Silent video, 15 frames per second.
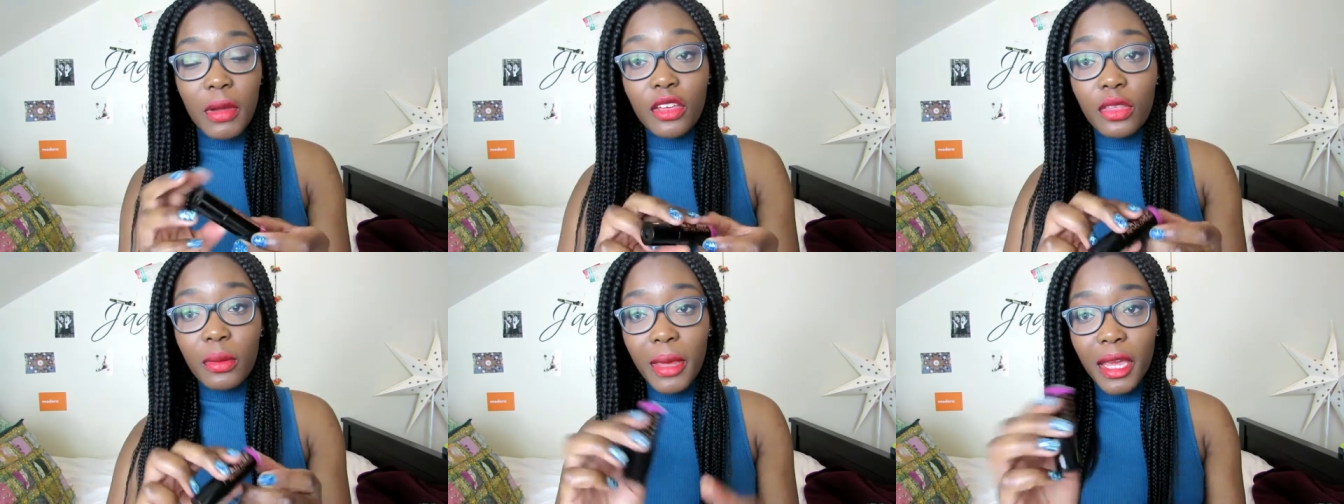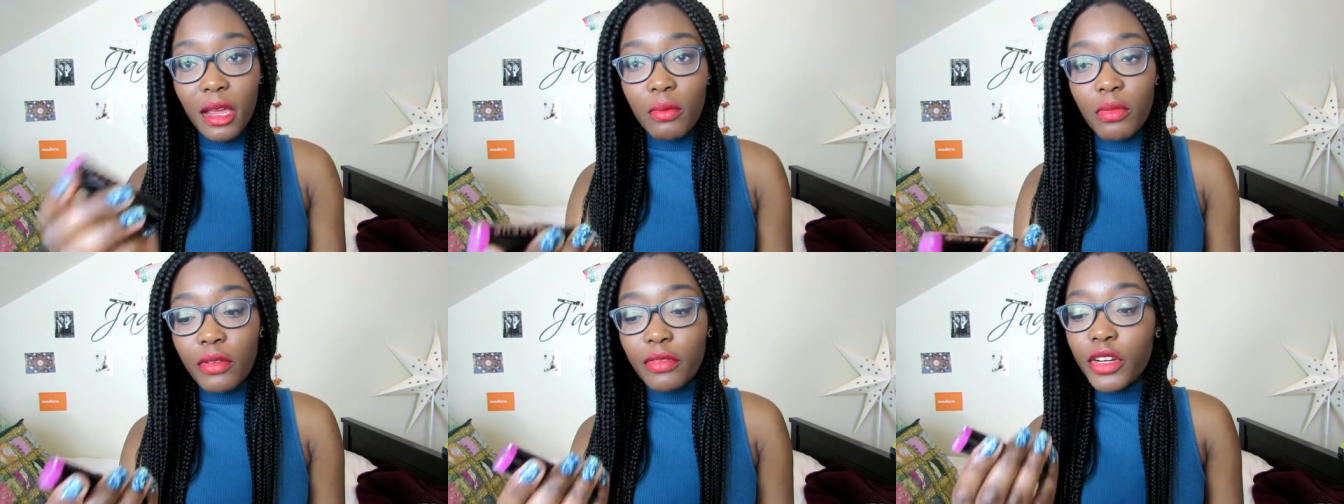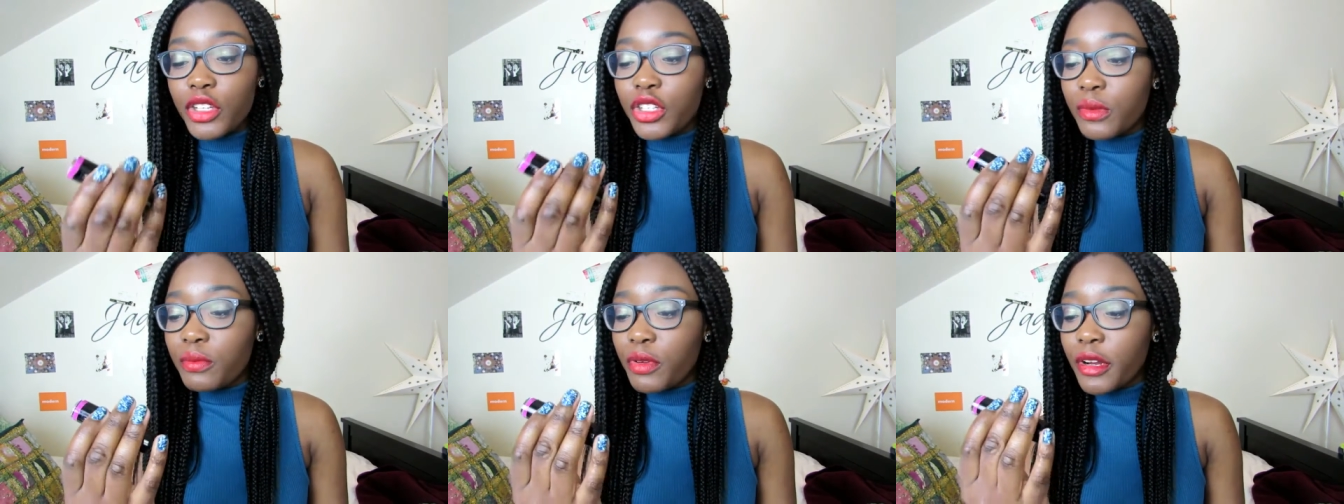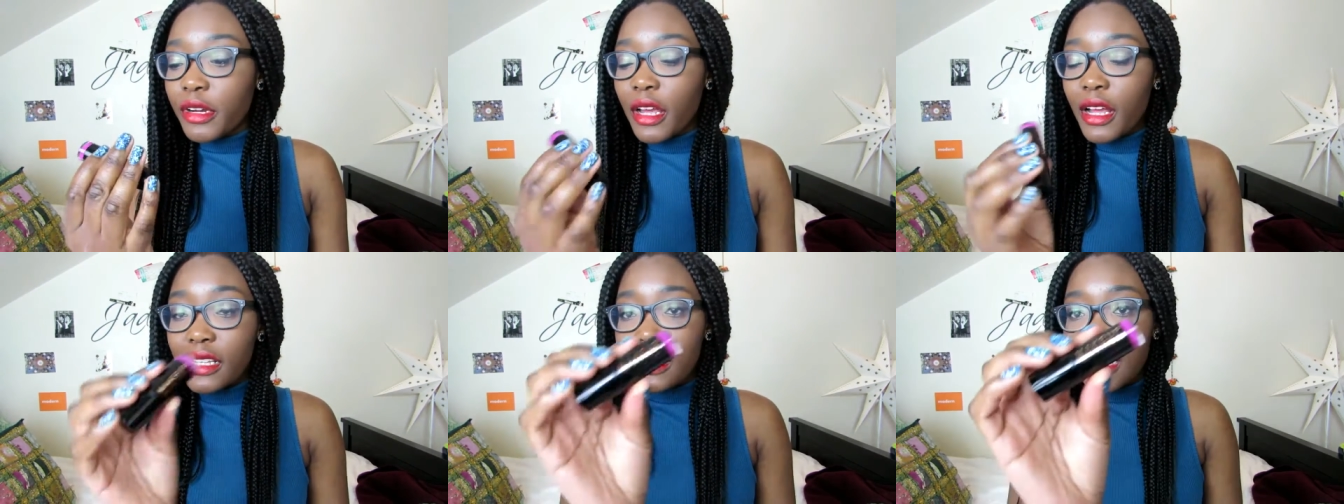Another Makeup Revolution
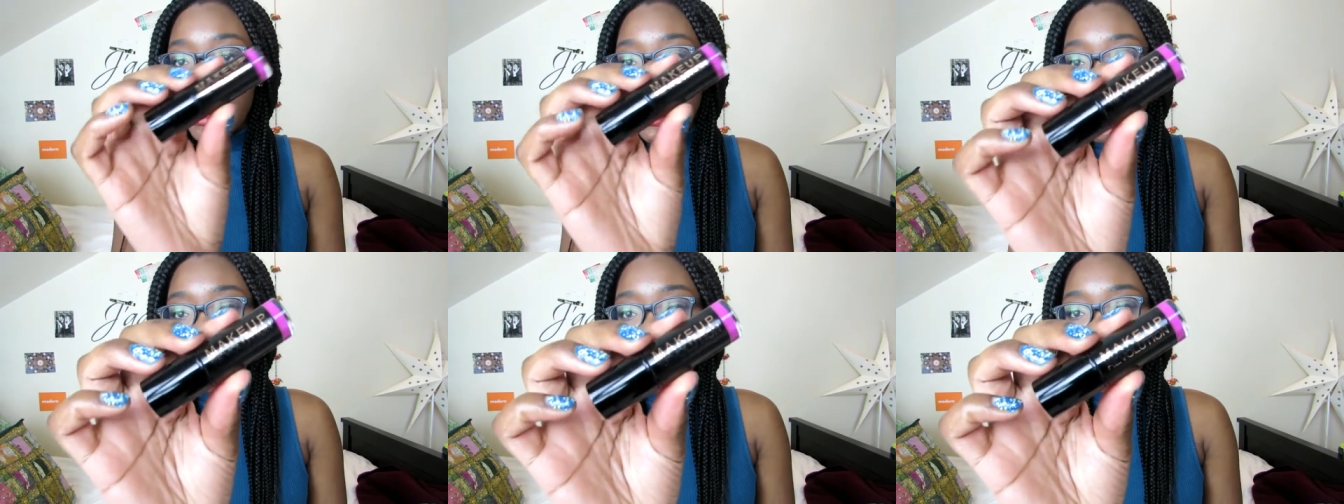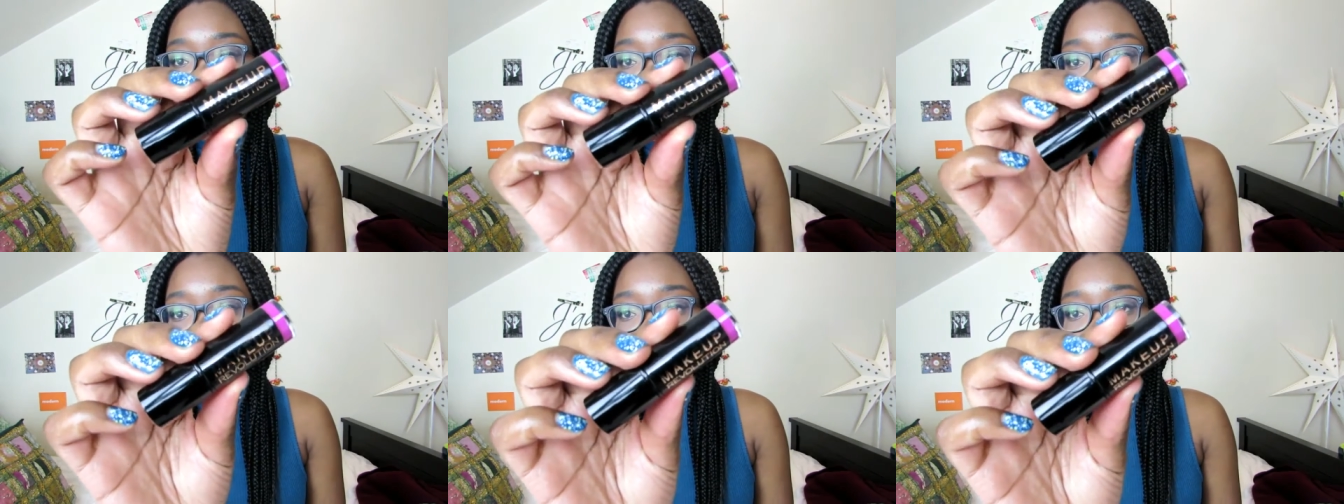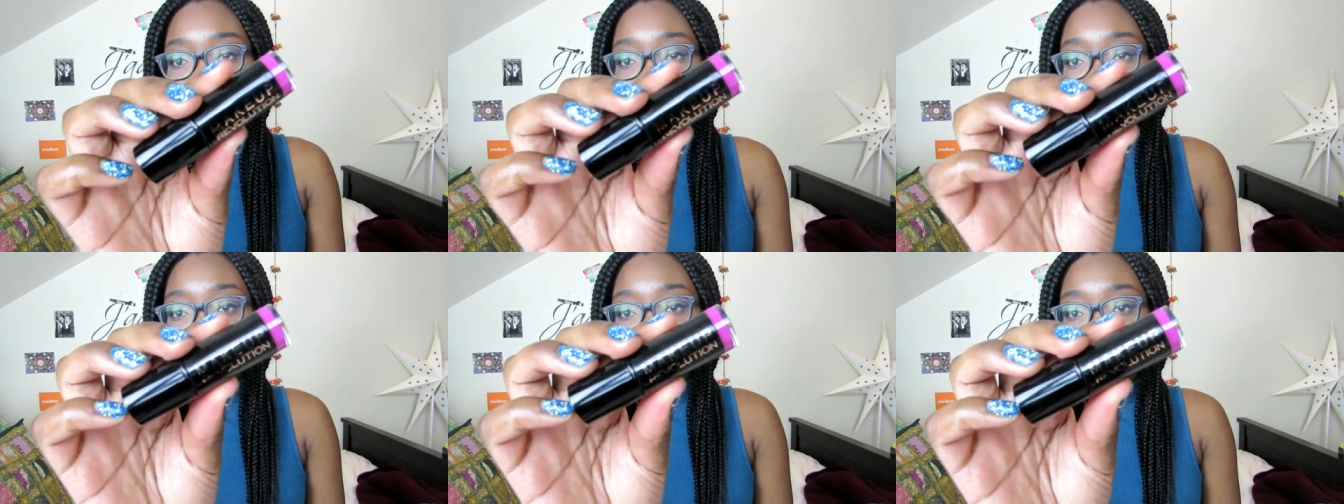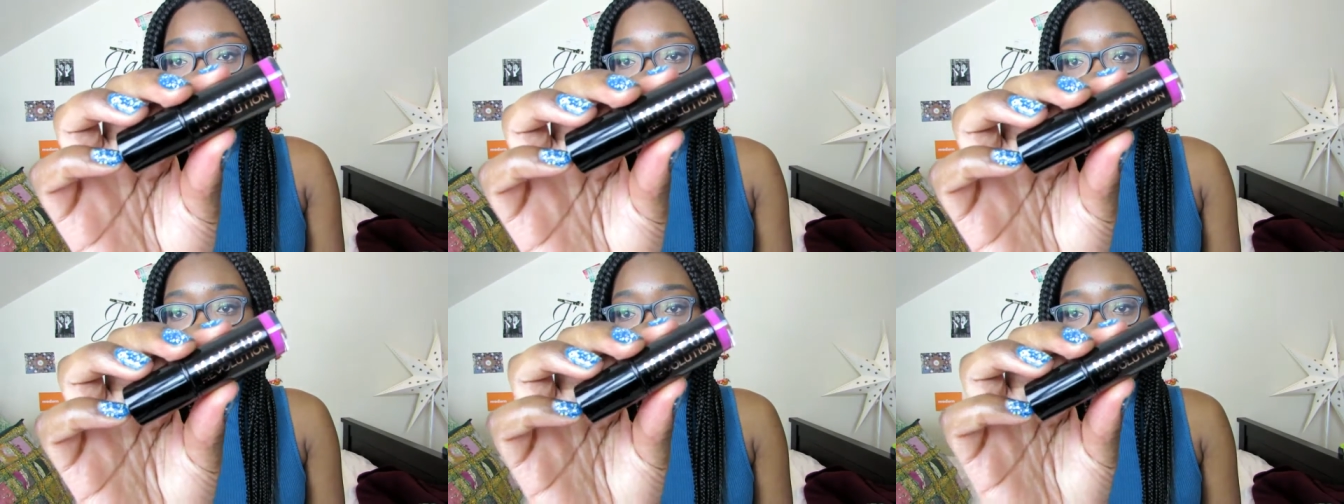product is their
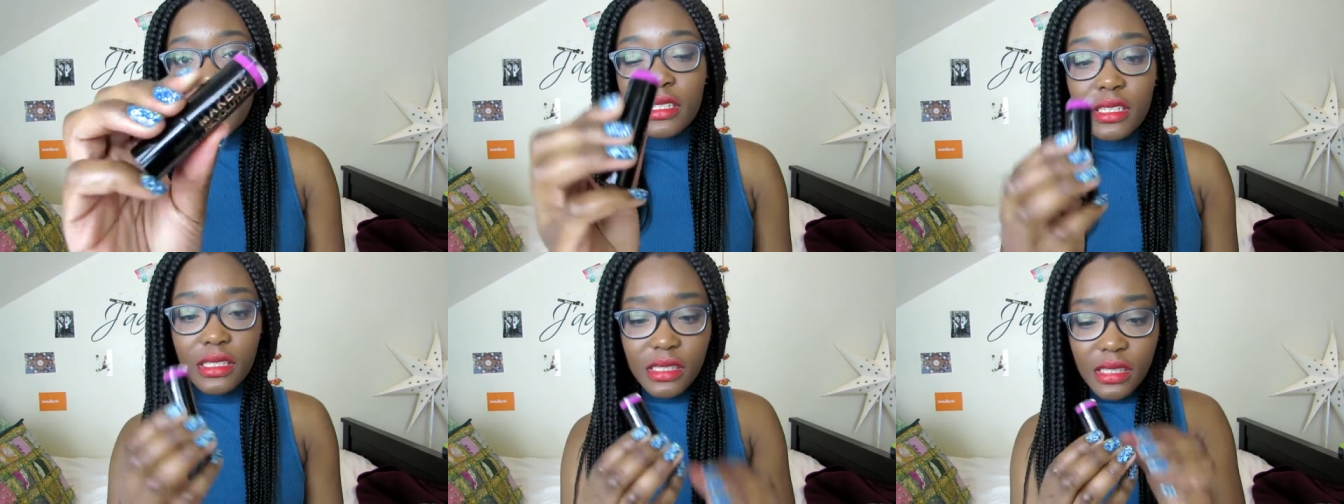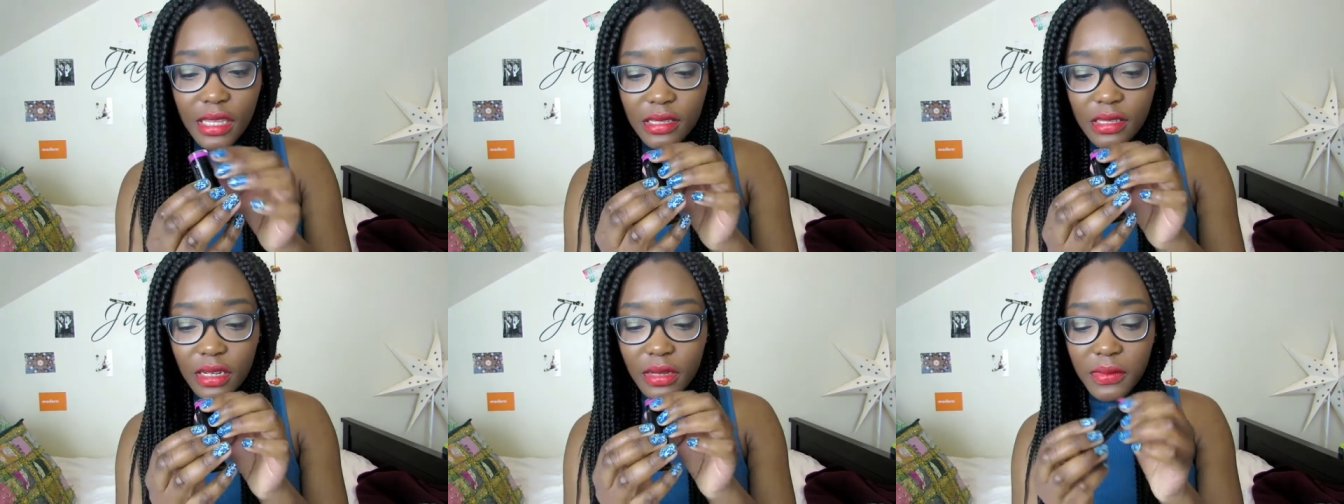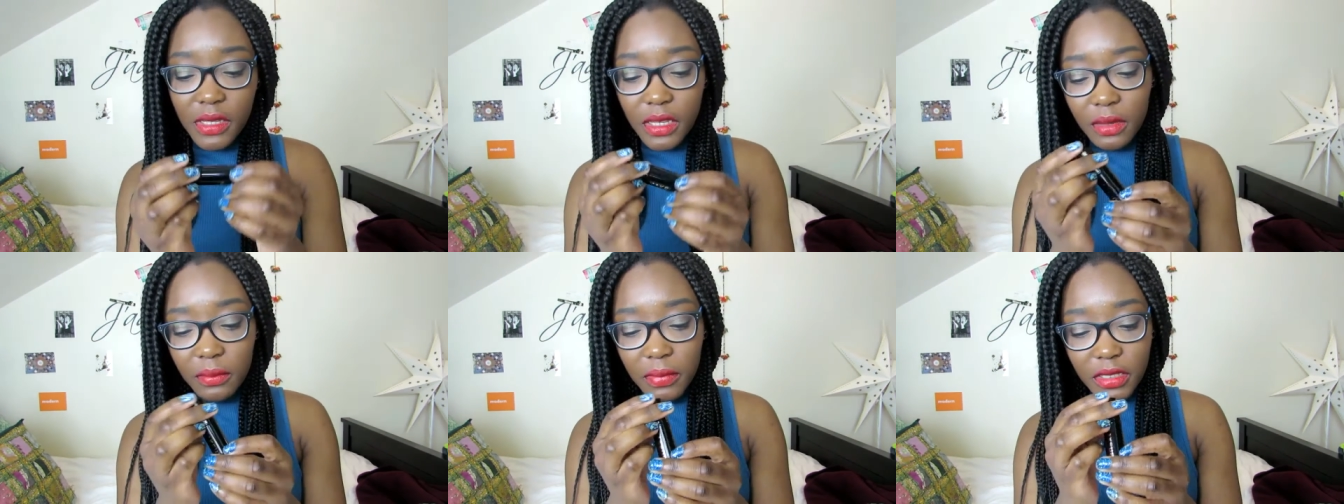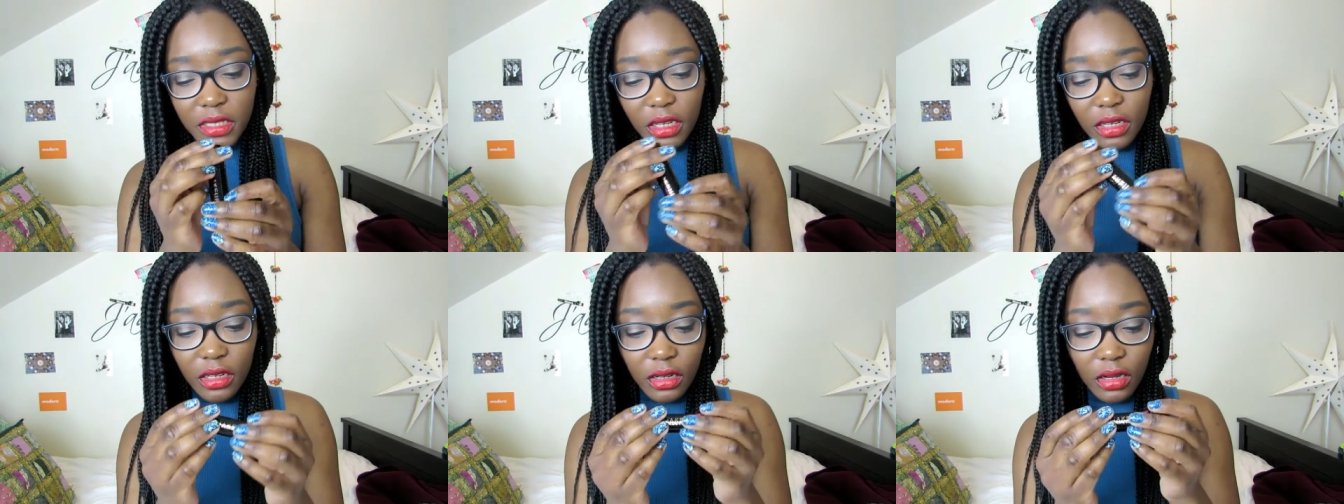lipstick. This is this lipstick in
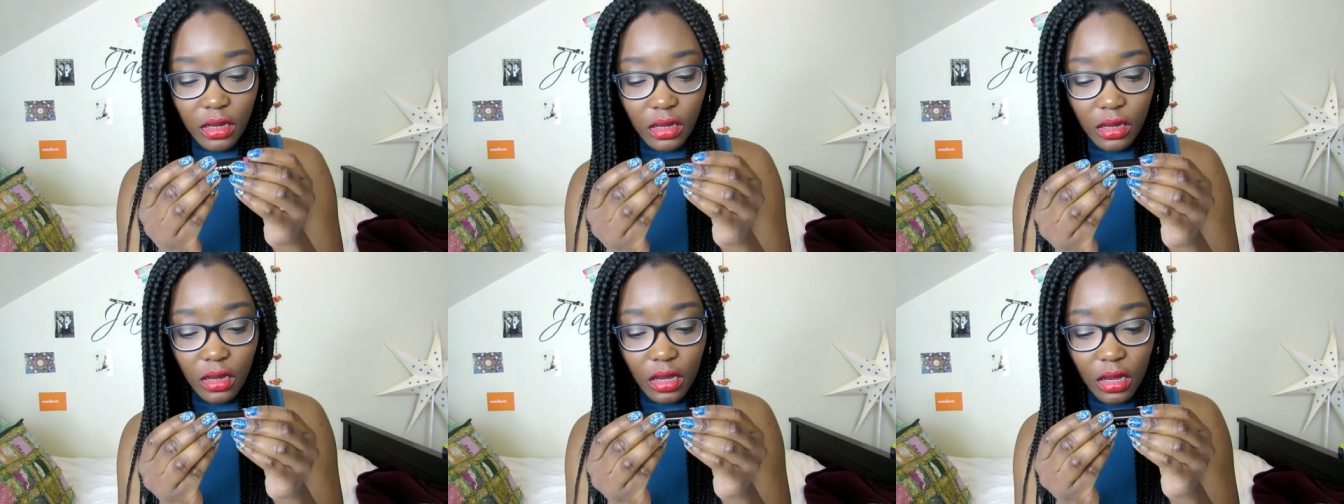particular.